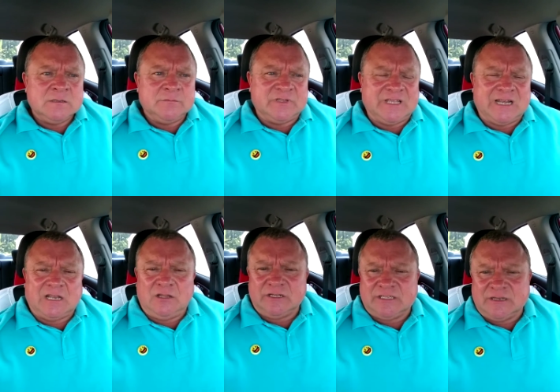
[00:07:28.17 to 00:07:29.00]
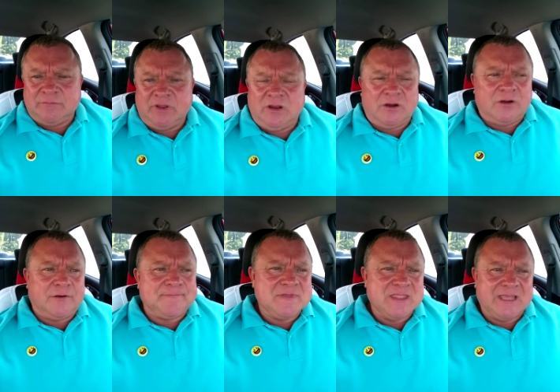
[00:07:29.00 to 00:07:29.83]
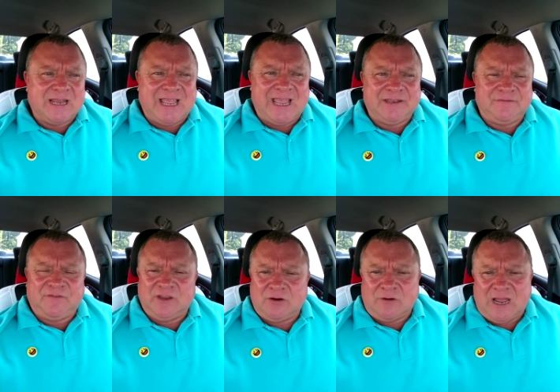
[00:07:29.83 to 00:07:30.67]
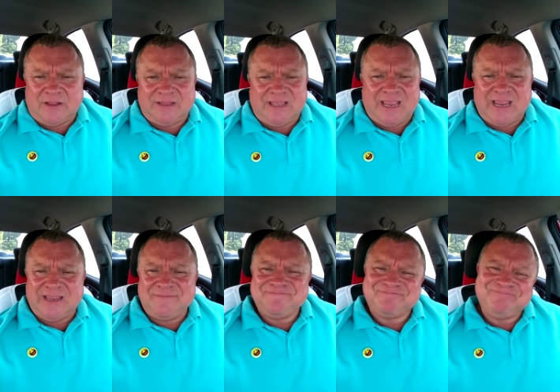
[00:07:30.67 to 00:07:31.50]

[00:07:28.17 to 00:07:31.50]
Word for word: But then I looked in the mirror and I had to figure out that, hey,